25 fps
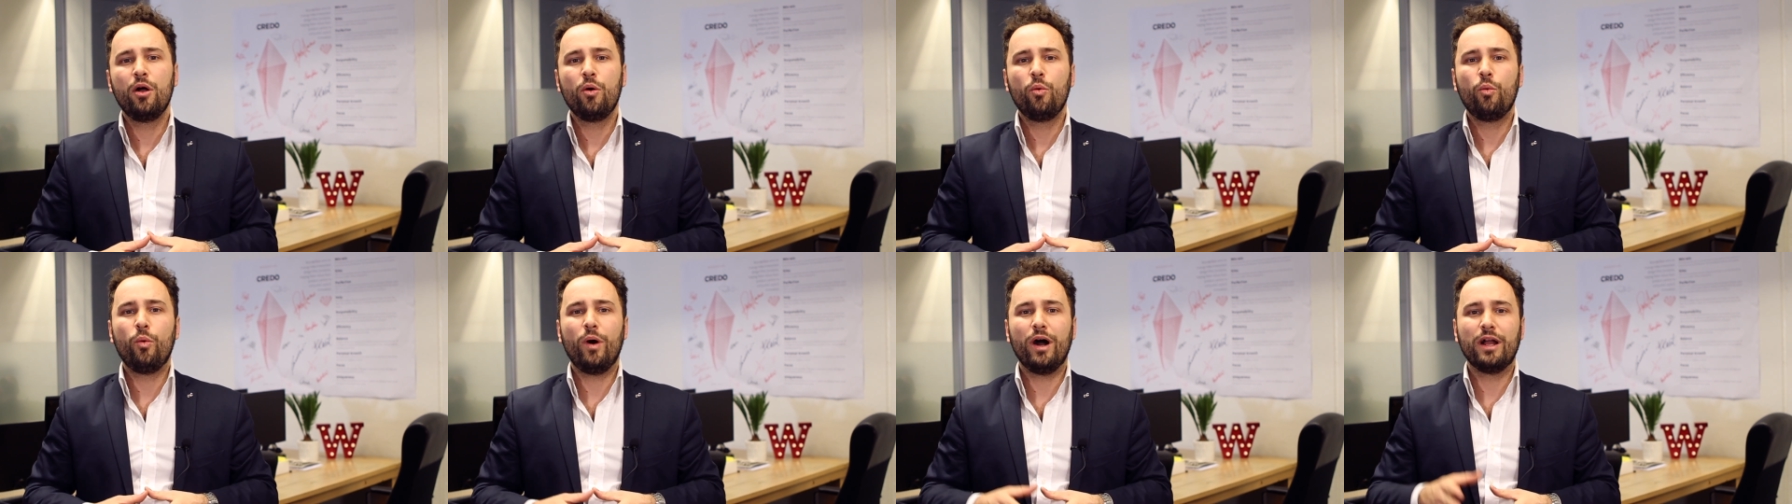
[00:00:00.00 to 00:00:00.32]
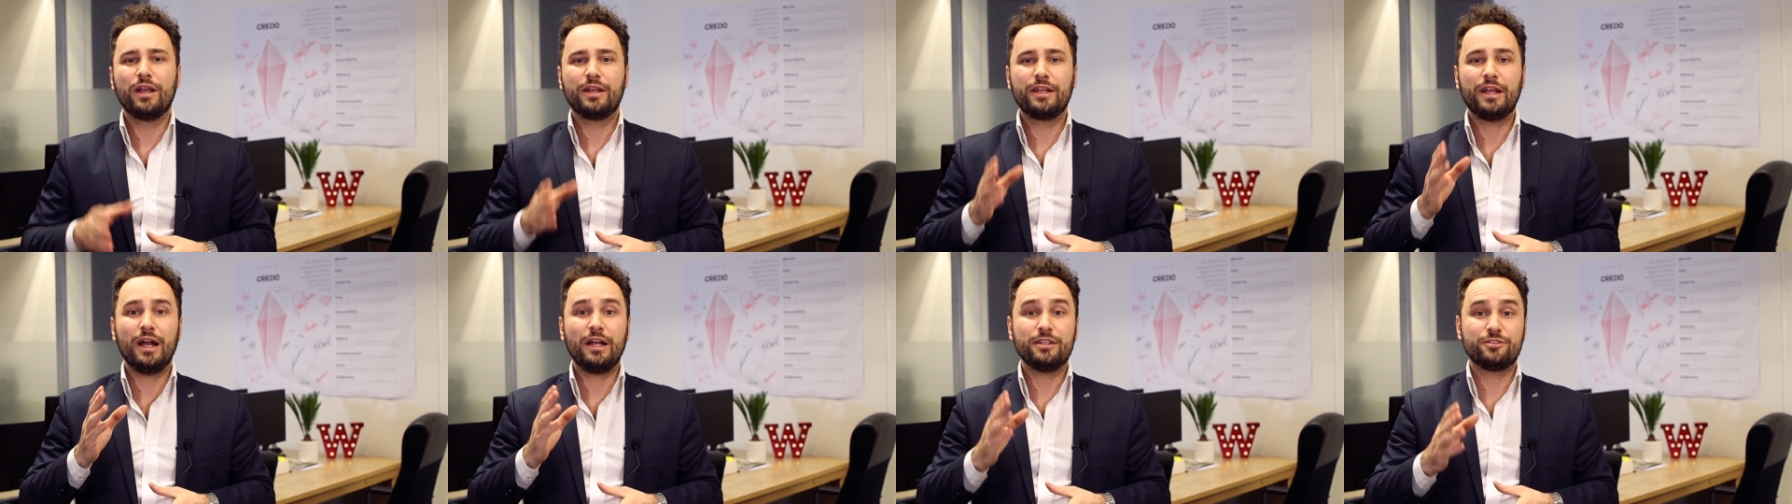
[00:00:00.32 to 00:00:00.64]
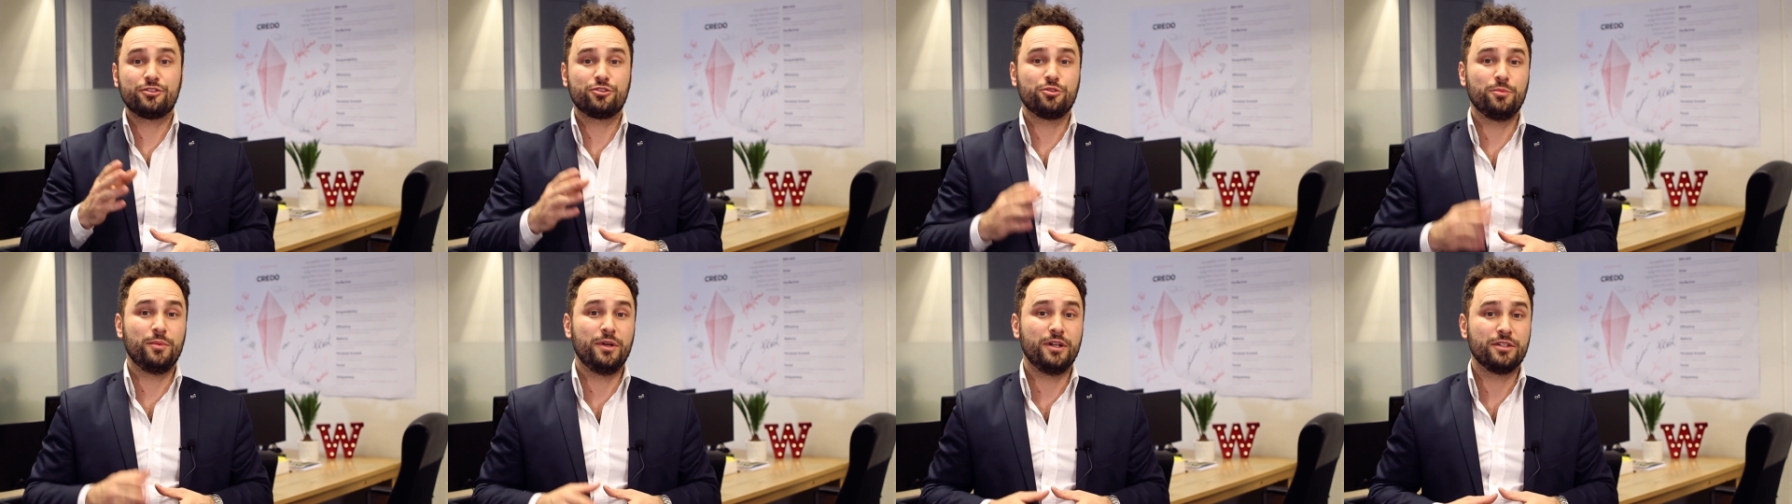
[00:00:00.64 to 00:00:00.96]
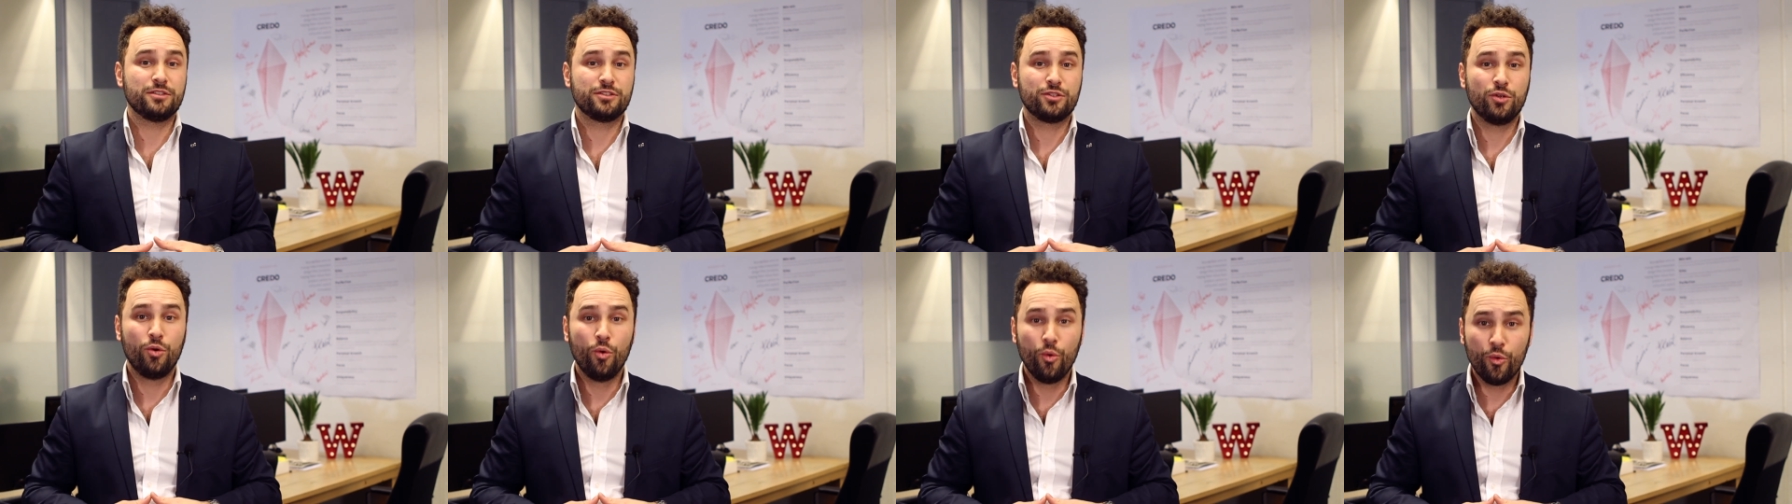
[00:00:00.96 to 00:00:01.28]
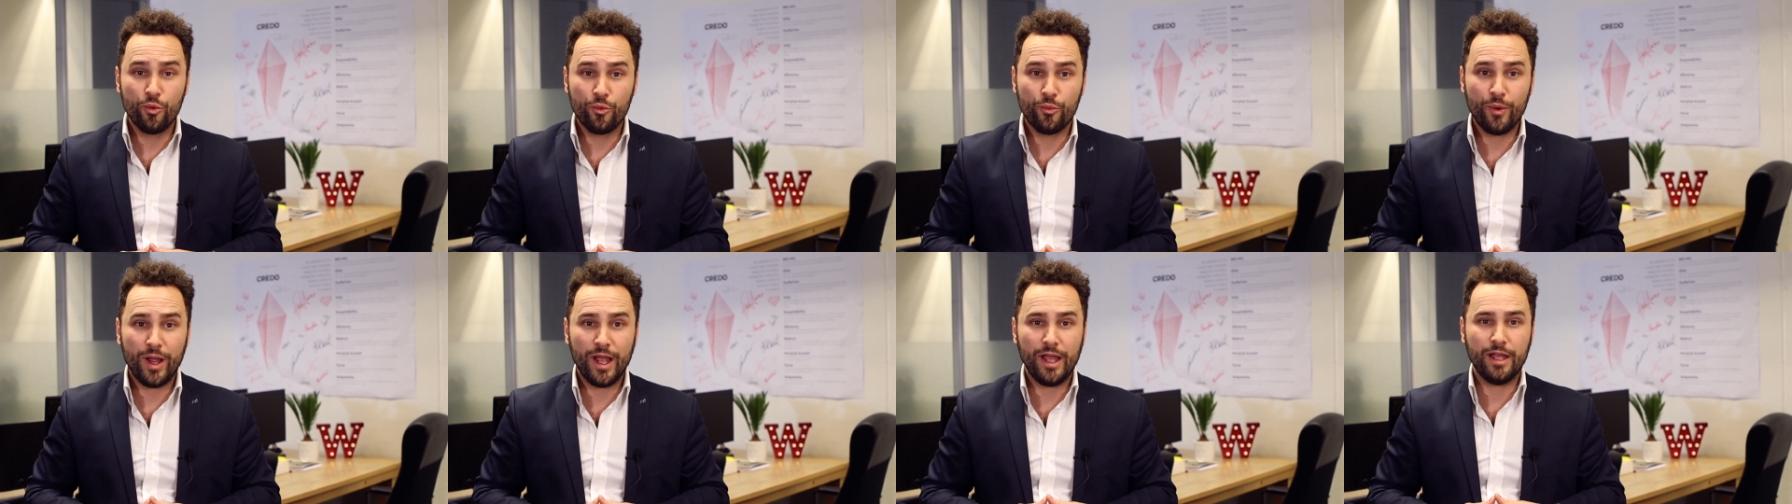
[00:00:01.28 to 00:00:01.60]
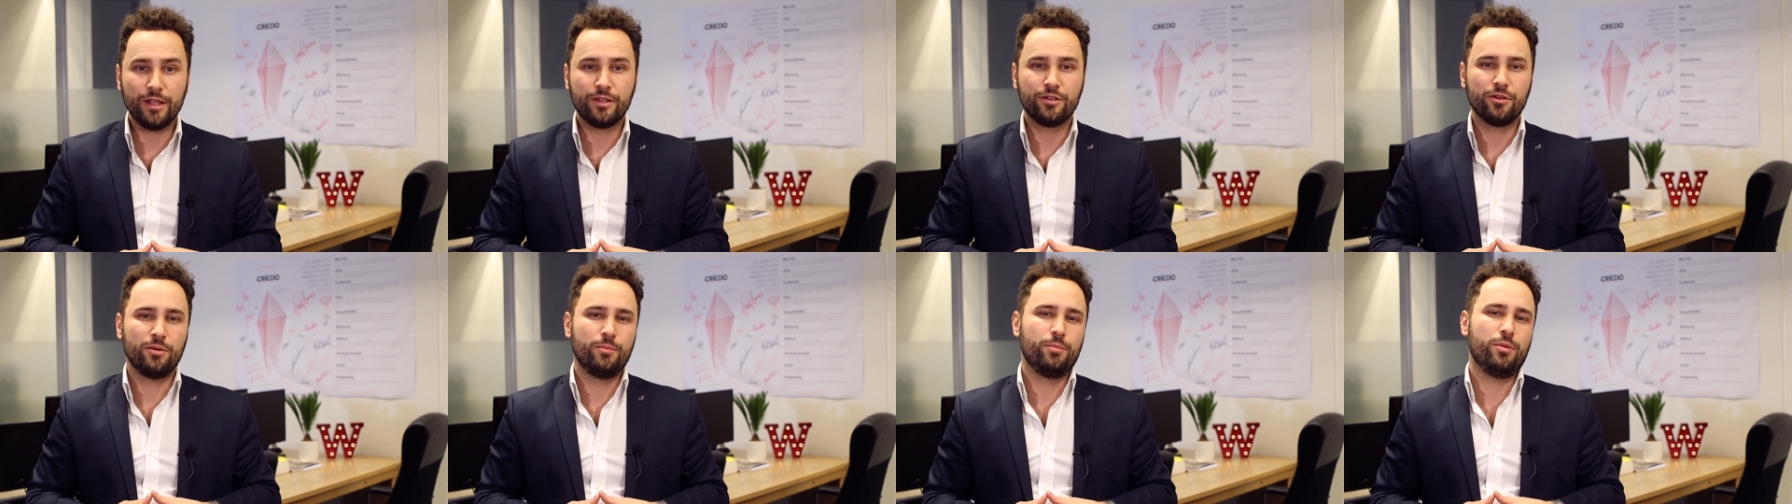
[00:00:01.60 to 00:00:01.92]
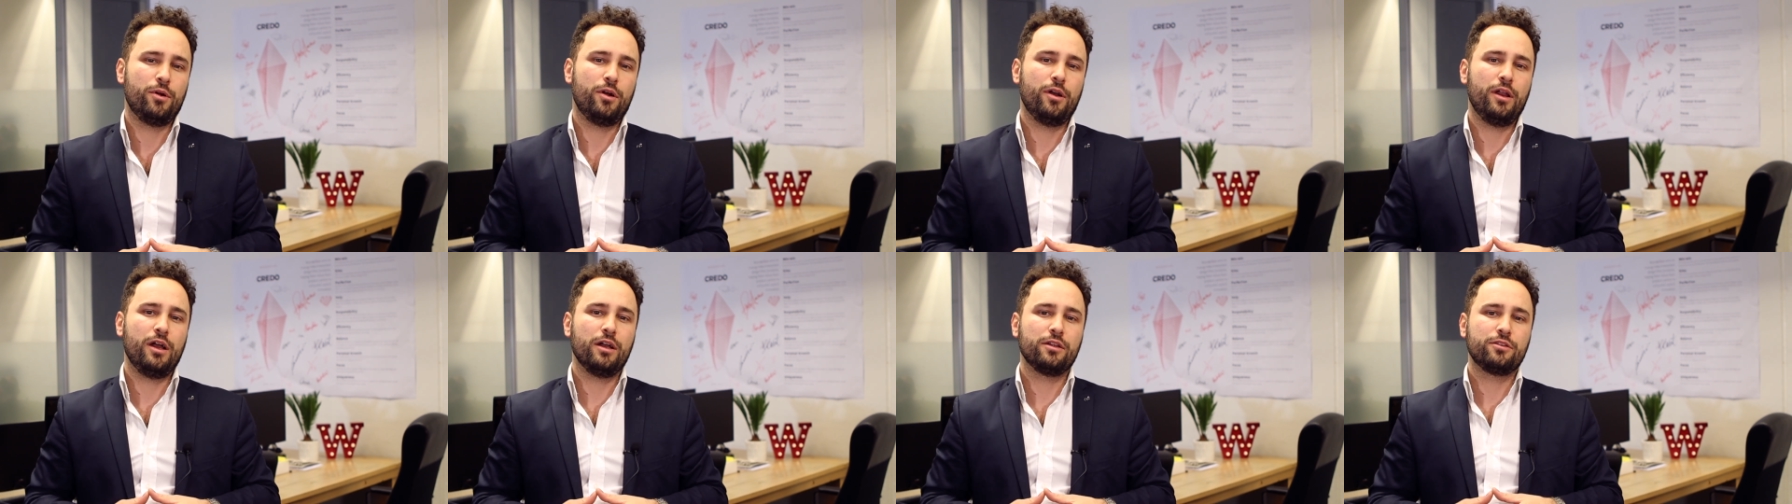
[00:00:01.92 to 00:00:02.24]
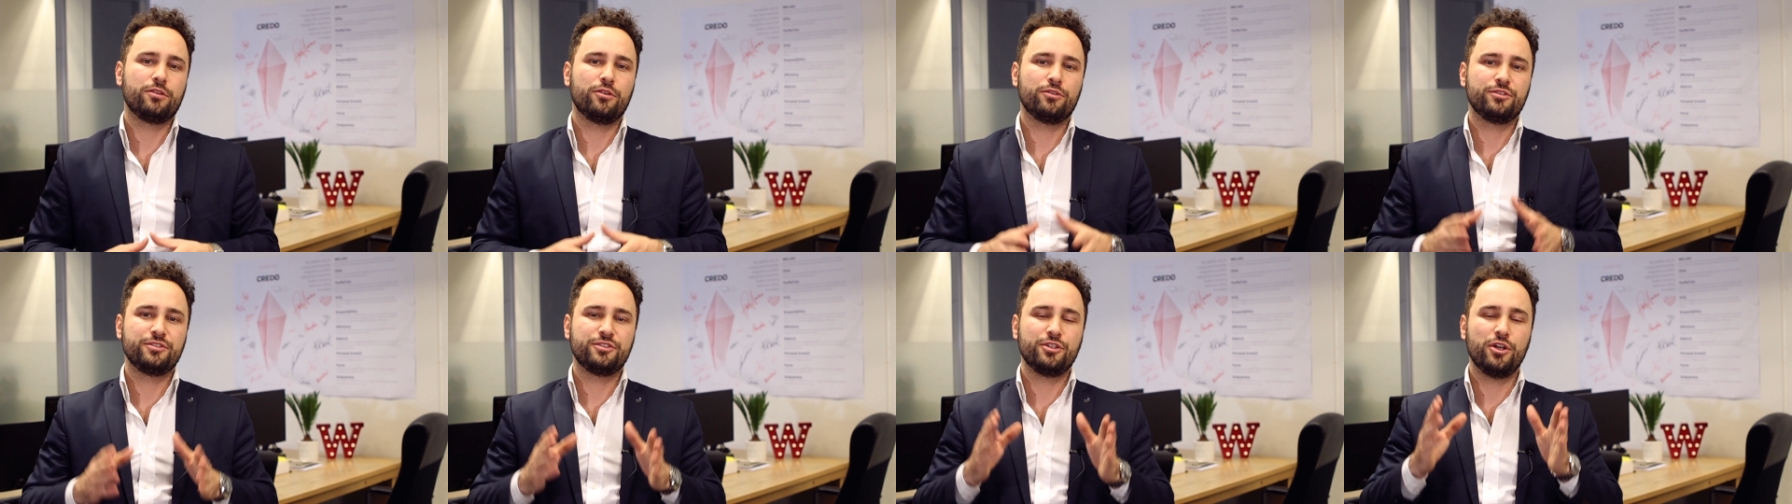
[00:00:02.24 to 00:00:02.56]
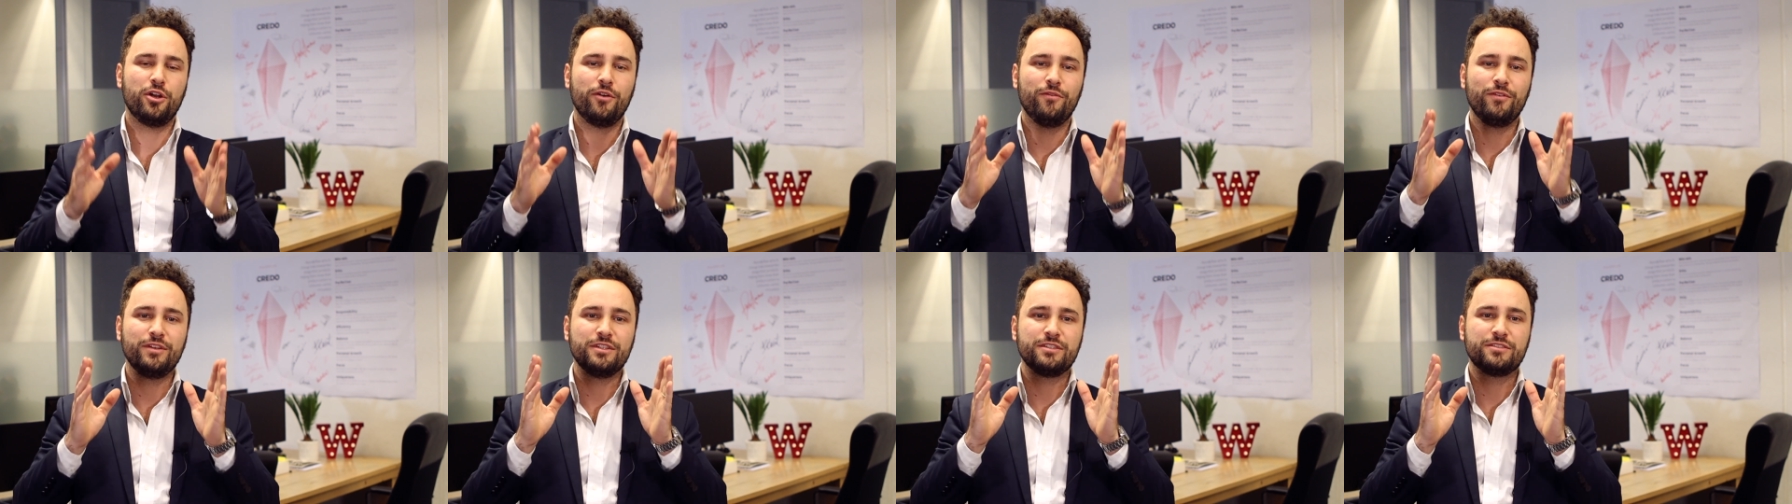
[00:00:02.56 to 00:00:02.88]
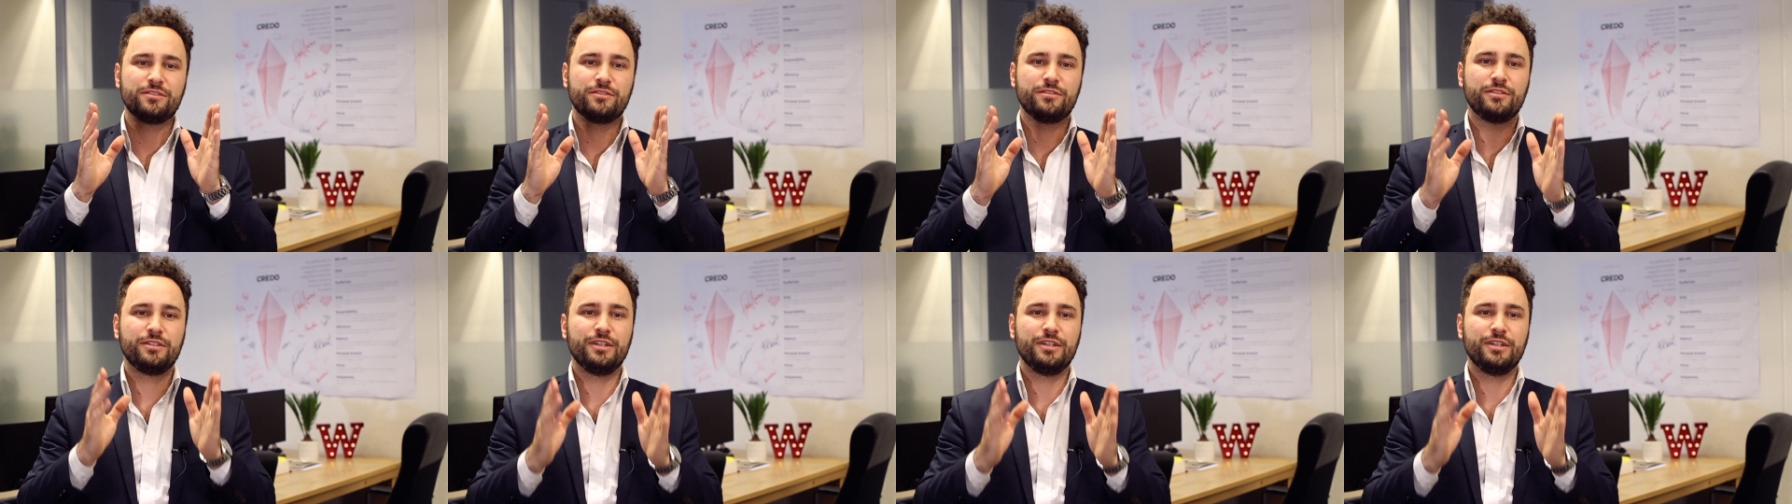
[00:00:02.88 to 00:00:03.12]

while customers who rate your product or service